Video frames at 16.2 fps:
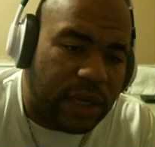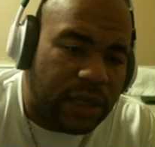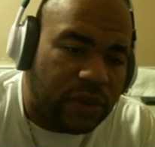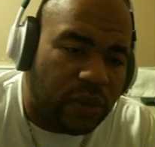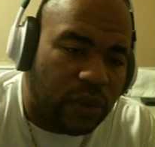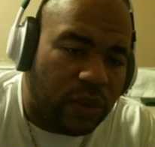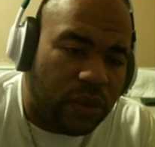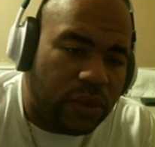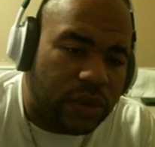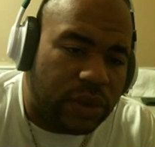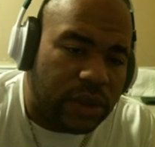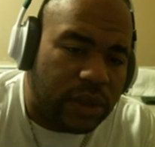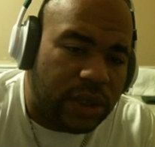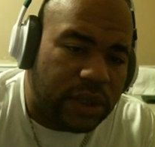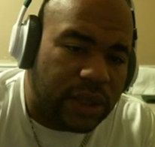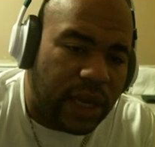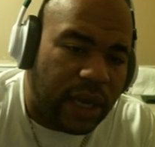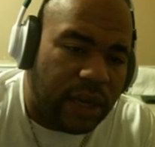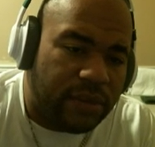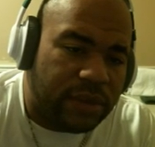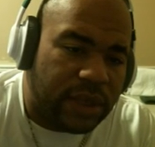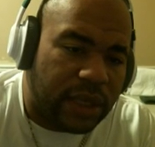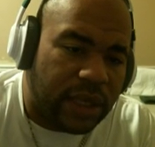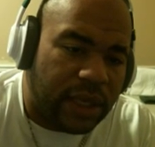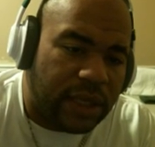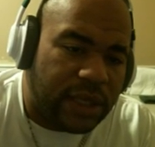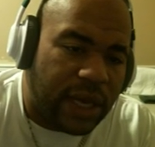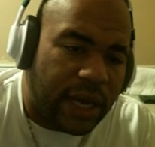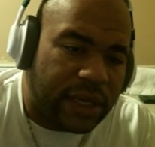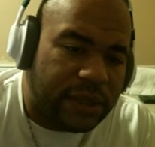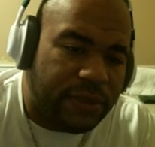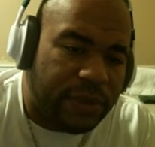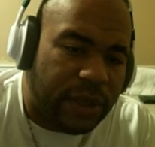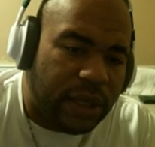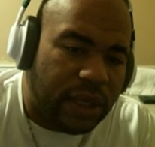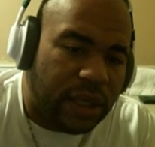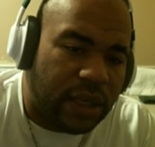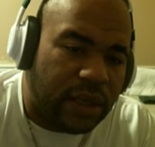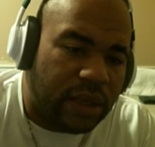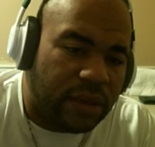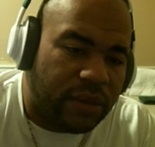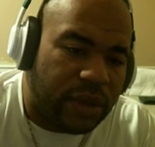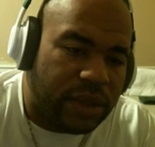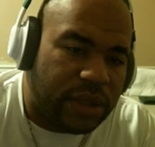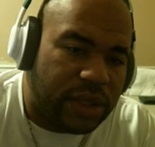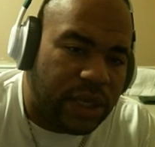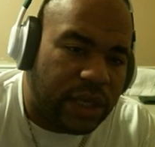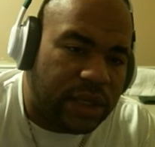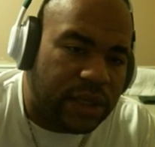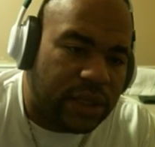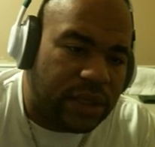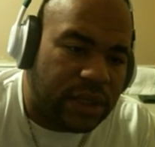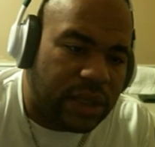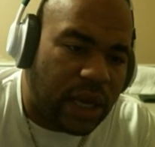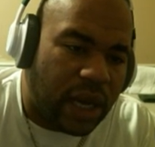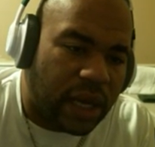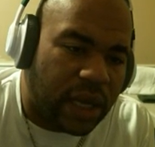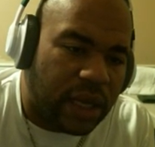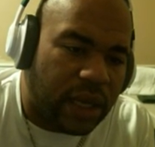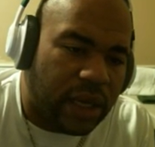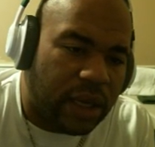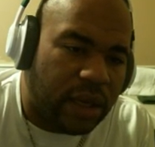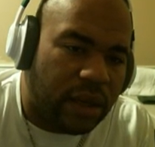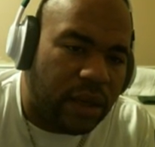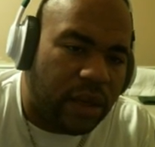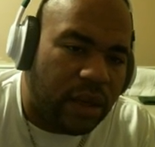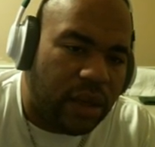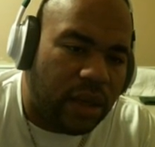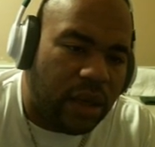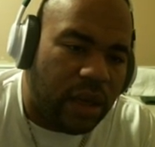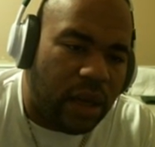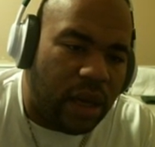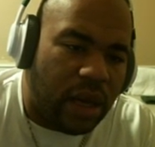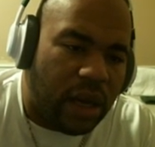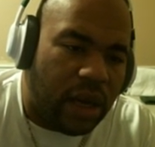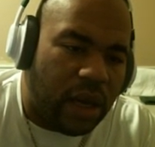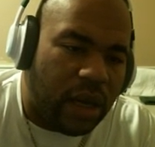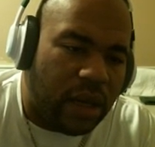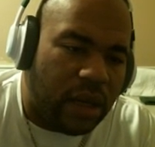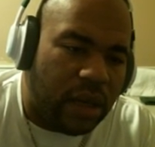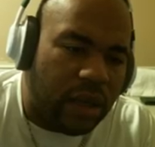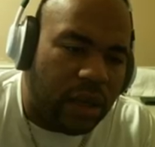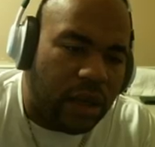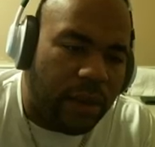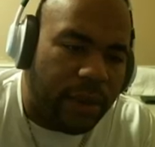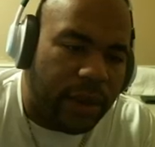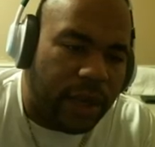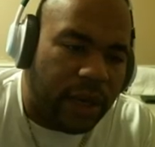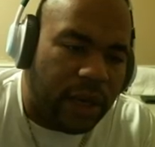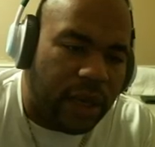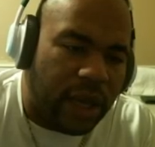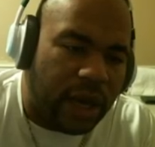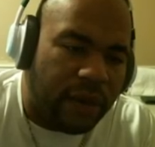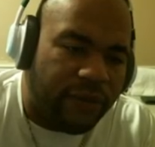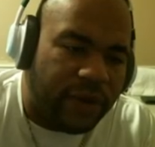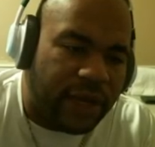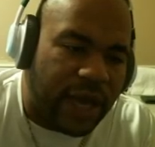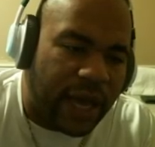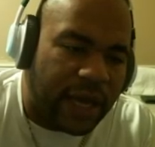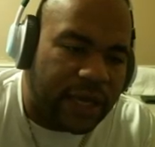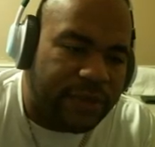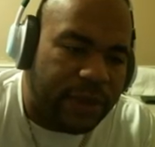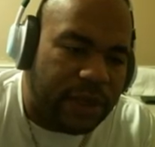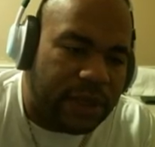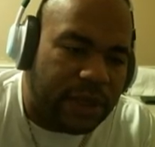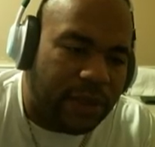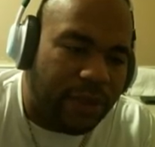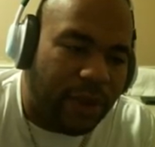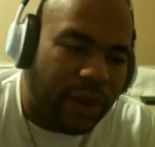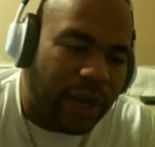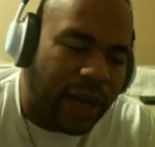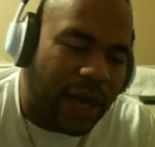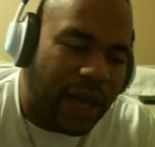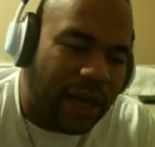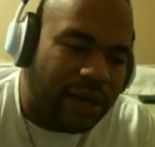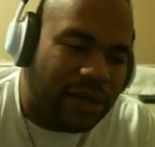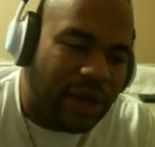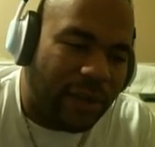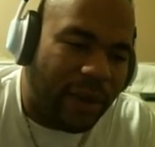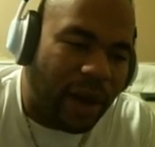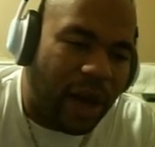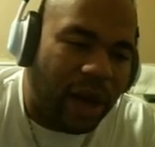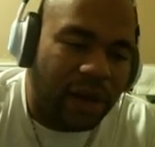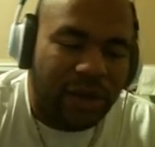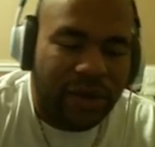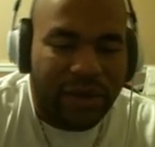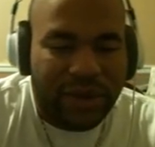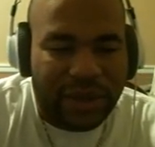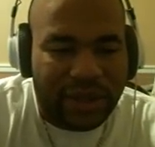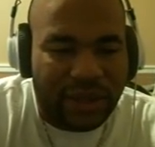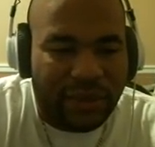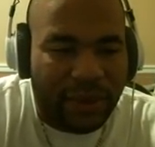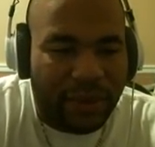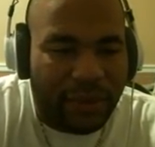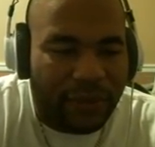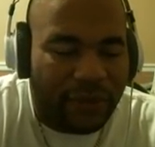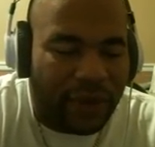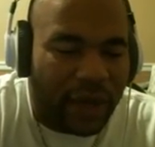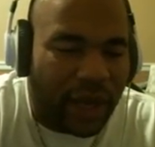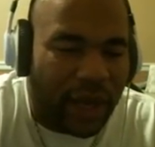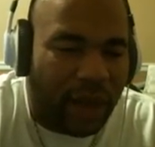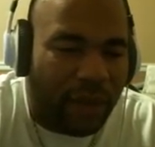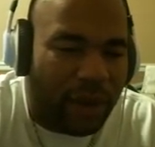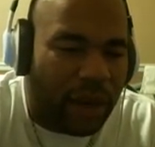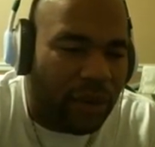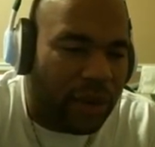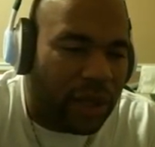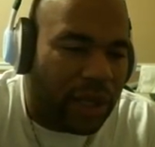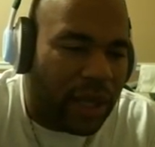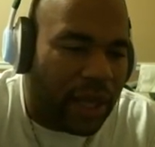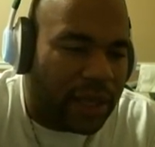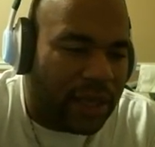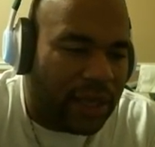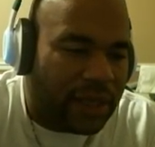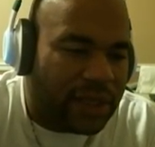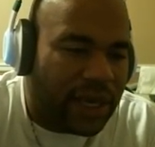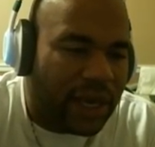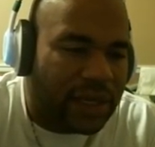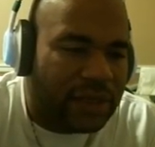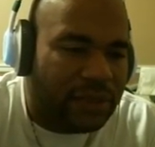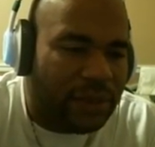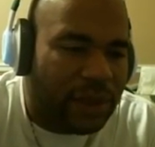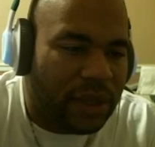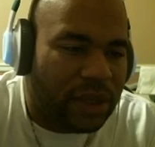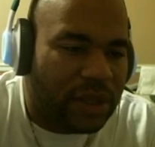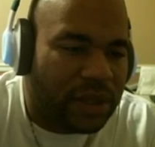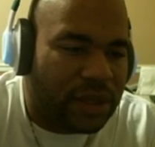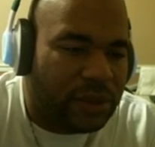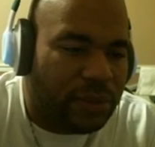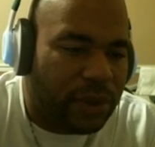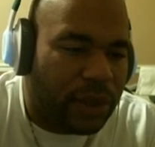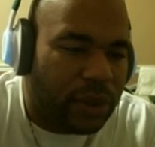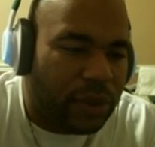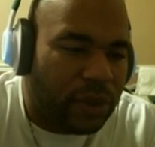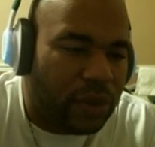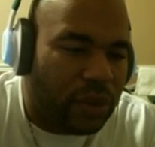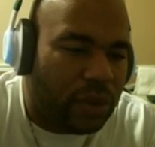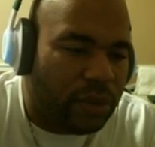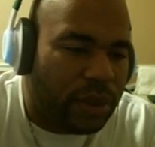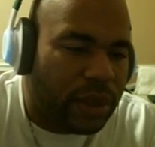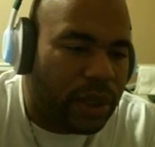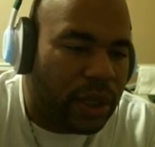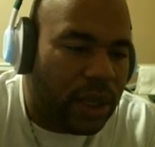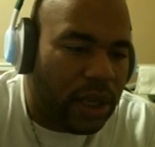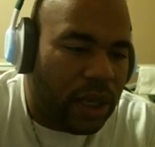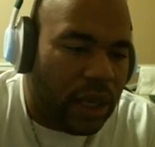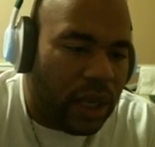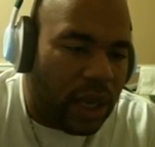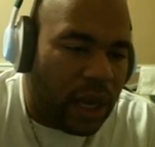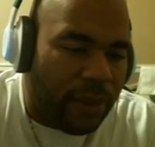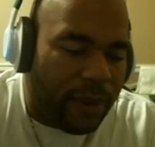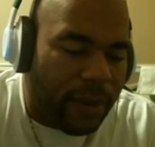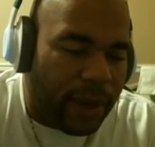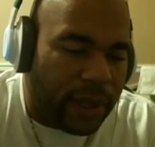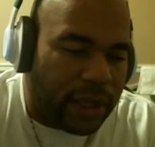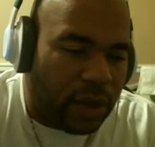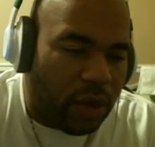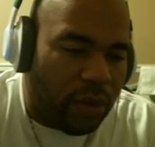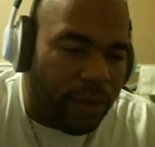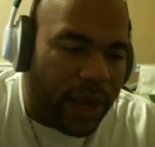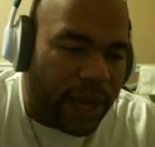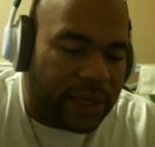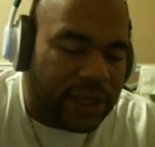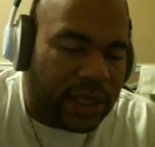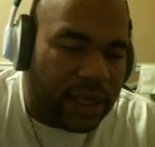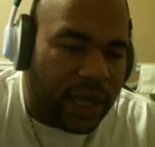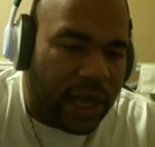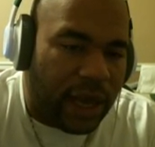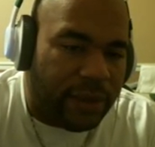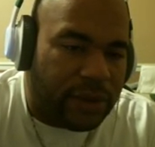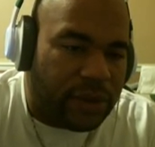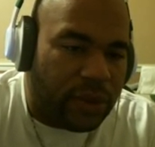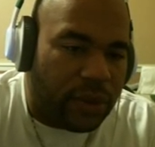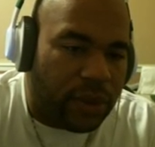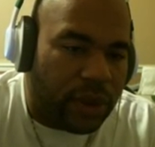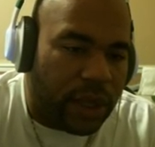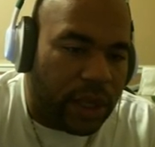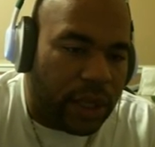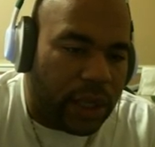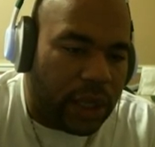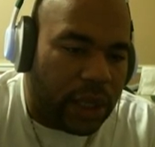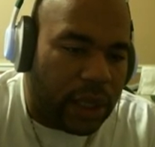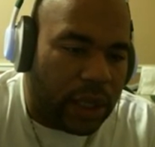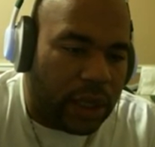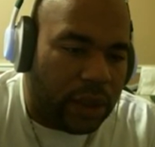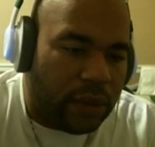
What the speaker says: some nice rolls on these items like the attack speed and the crit chance and the socket. I've been getting a lot of attack speed. It's a build I kind of drop Ogdals and some people freak out, but I really like the attack speed. It's just pretty cool, but I'll probably have to go back to the laboratory and